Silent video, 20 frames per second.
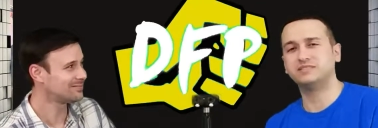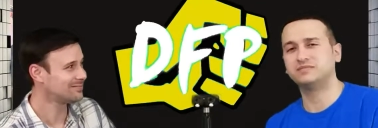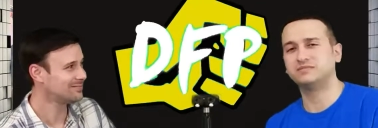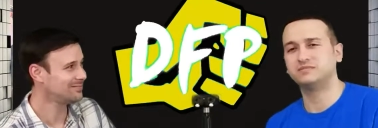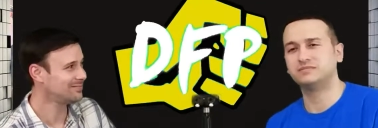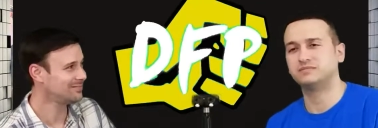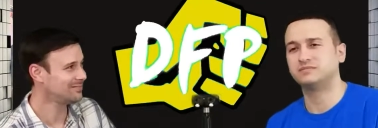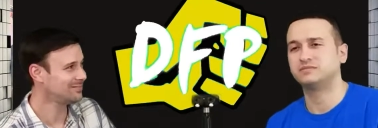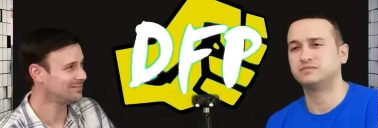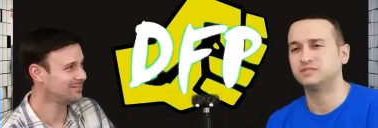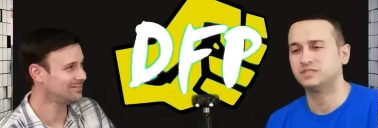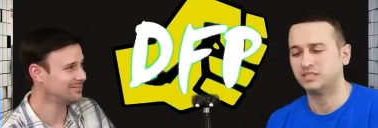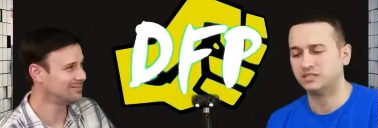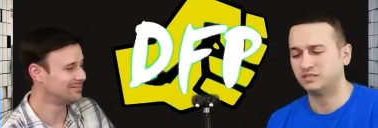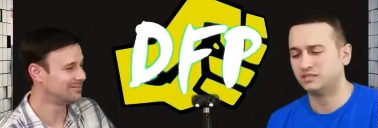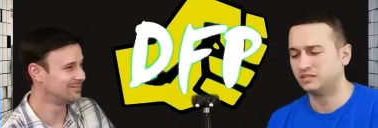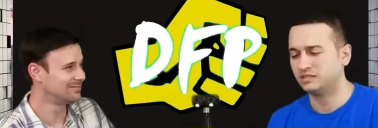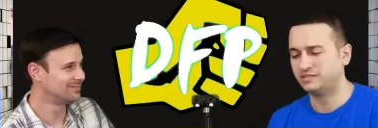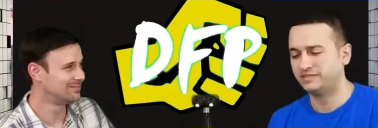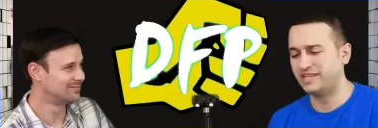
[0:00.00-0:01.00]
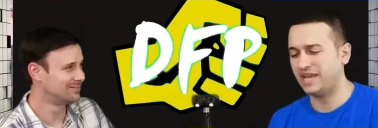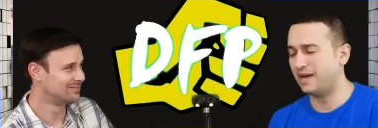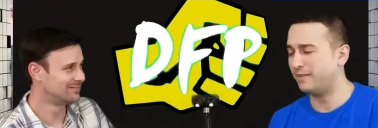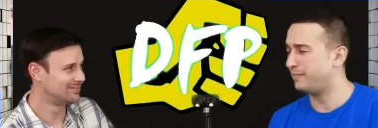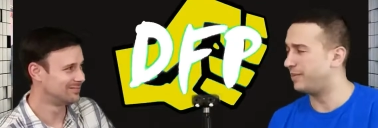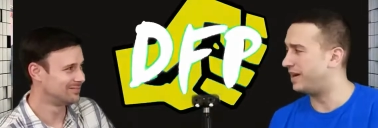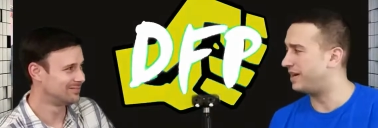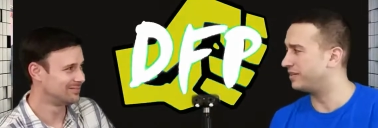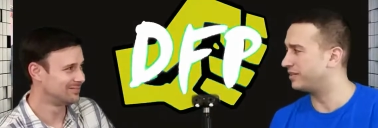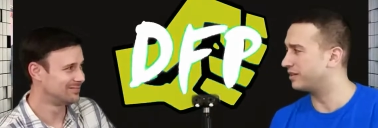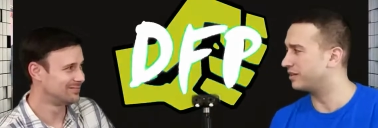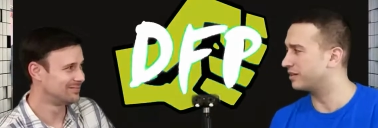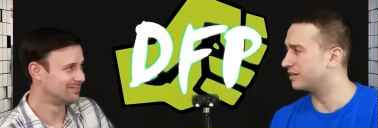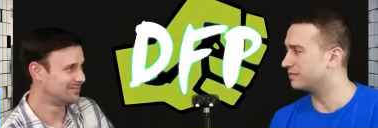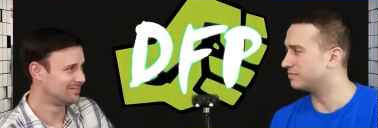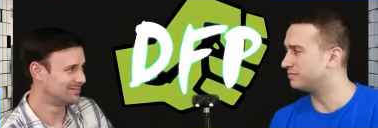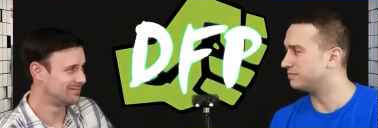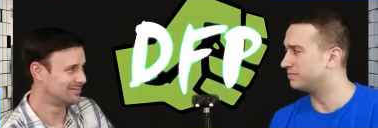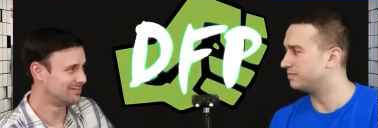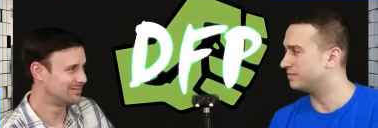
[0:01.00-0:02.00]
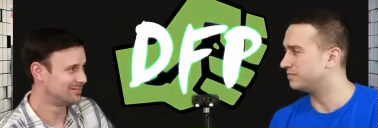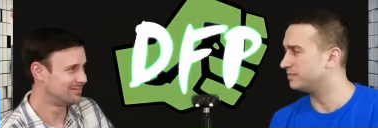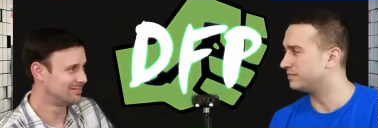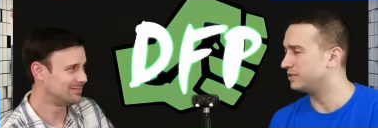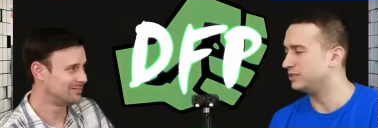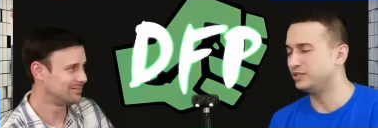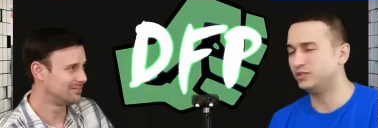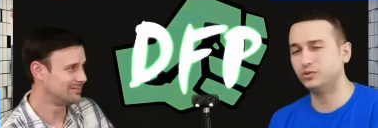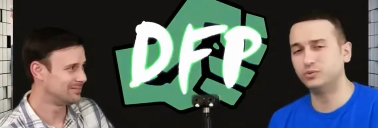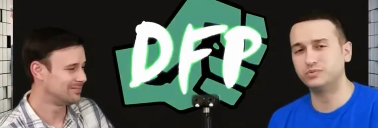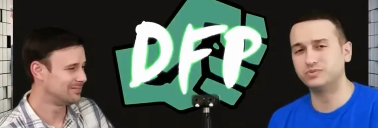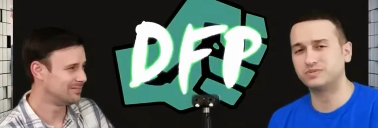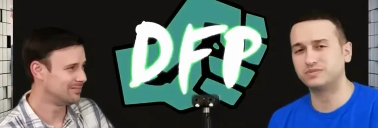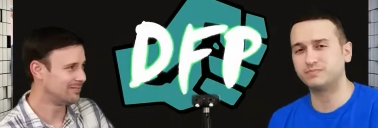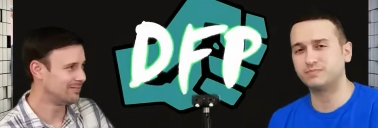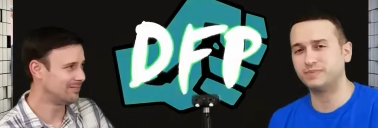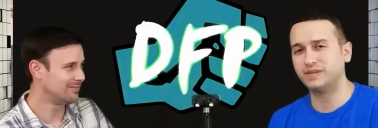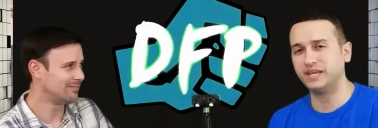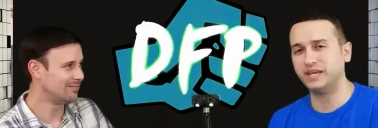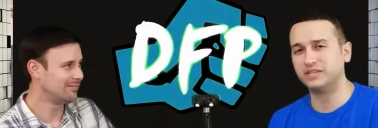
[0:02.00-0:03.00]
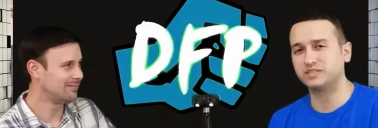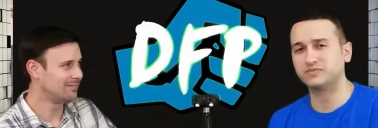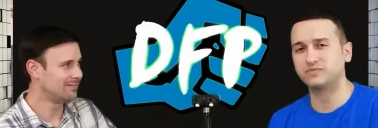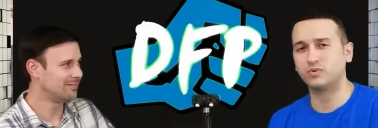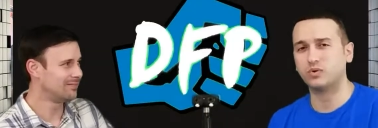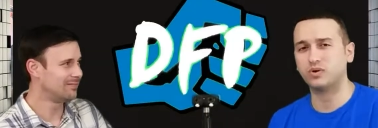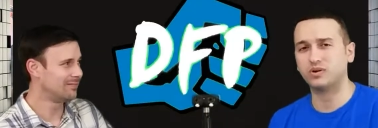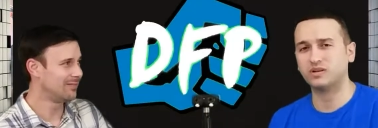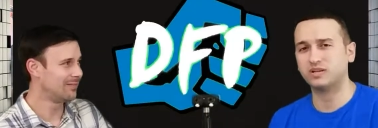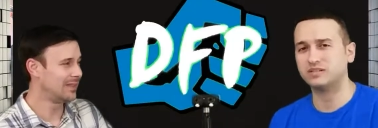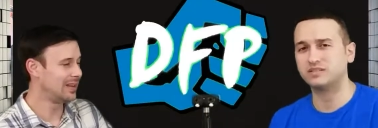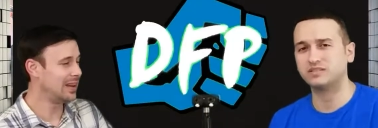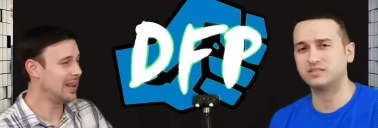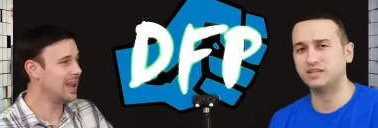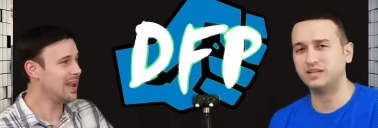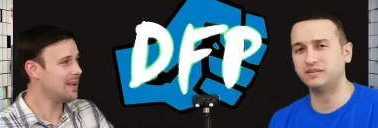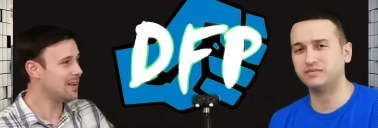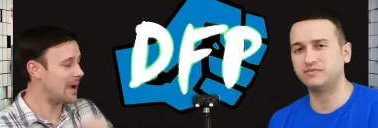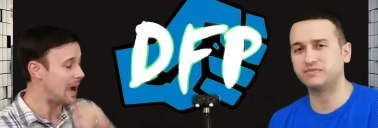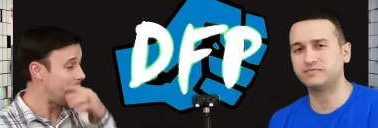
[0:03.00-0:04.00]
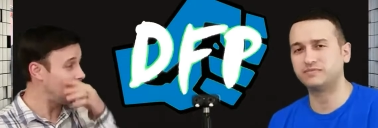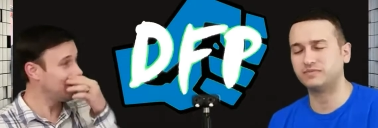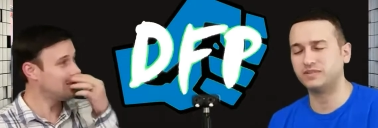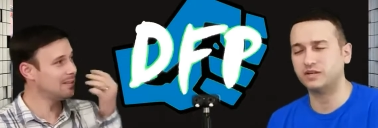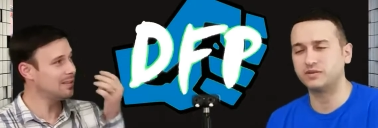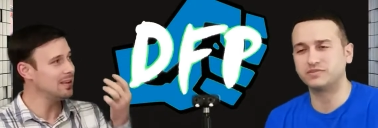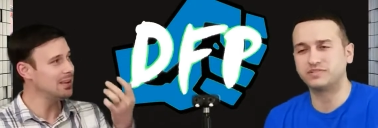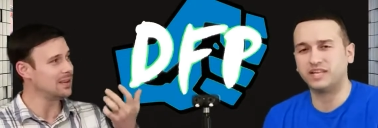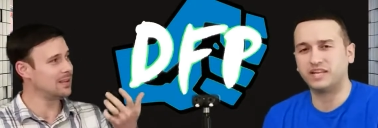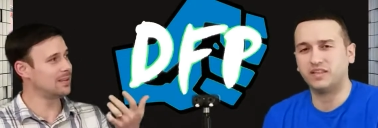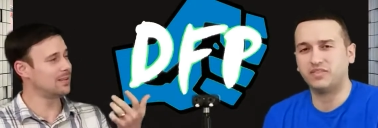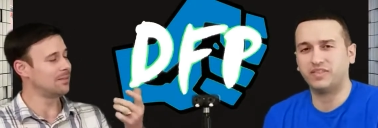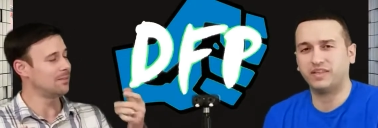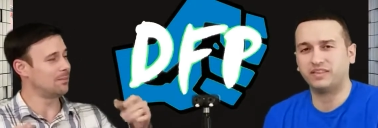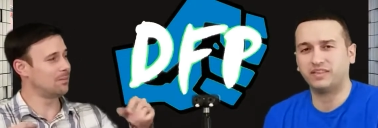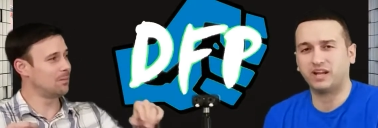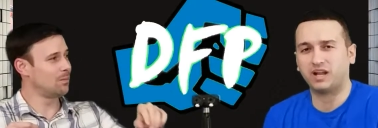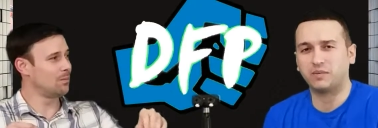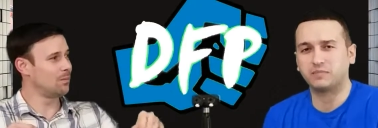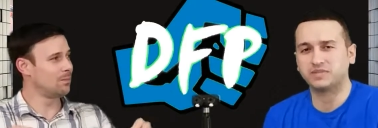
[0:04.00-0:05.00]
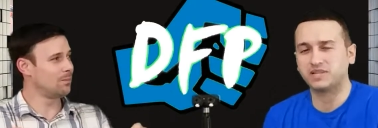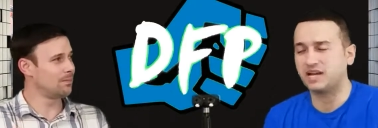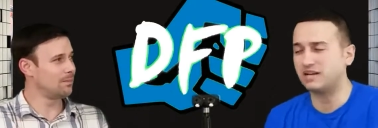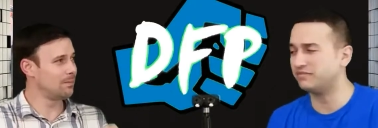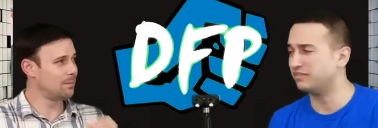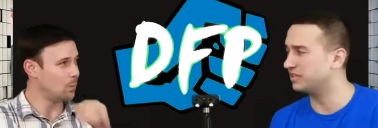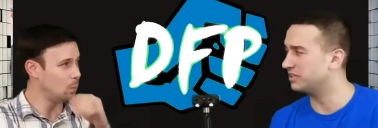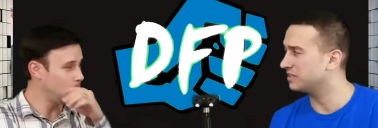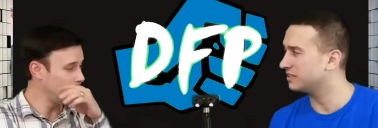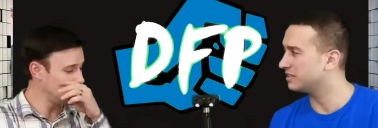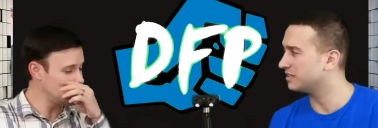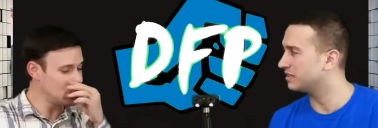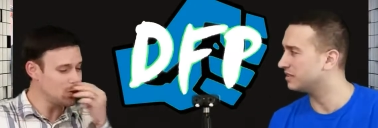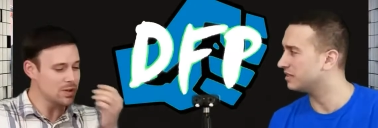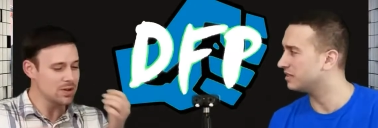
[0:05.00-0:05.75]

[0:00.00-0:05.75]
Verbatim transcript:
Speaker 1: and tap on your... used P S four to see yeah, if honestly, there's anything that comes out of it. What